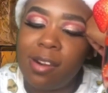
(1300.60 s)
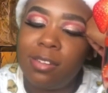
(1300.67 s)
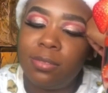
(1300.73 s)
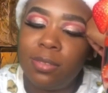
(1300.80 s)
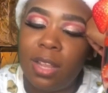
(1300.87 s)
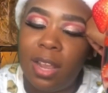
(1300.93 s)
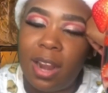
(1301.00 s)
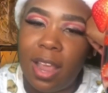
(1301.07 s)

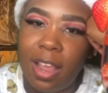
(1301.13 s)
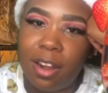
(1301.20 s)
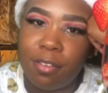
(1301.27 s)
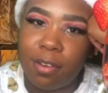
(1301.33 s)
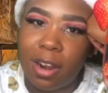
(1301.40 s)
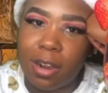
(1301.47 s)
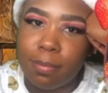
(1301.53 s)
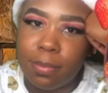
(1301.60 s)
And I had to
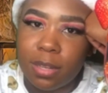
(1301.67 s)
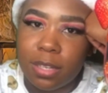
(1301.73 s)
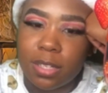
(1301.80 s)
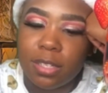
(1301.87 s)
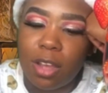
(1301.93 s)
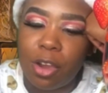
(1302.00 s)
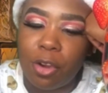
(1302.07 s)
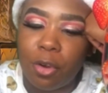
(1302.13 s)
ride a bus
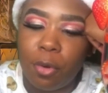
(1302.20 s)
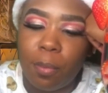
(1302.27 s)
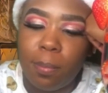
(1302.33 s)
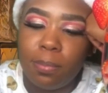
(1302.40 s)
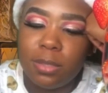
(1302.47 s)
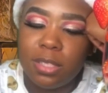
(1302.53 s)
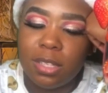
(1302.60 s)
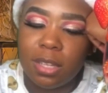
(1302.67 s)
home
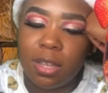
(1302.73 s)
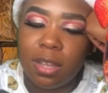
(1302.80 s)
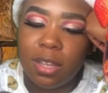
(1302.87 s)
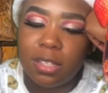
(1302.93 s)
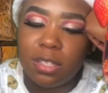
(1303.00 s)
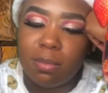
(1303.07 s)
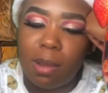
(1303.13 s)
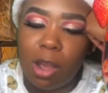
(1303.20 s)
to
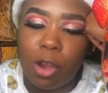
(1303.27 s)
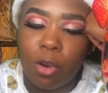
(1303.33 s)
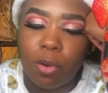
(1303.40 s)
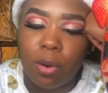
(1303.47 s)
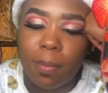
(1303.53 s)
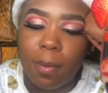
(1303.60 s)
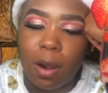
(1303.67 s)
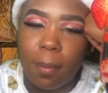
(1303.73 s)
get to my own
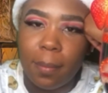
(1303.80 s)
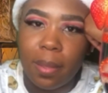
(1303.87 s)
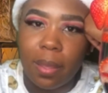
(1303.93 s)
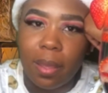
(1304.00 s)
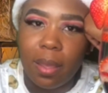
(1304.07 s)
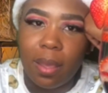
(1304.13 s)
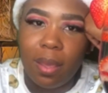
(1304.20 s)
apartment.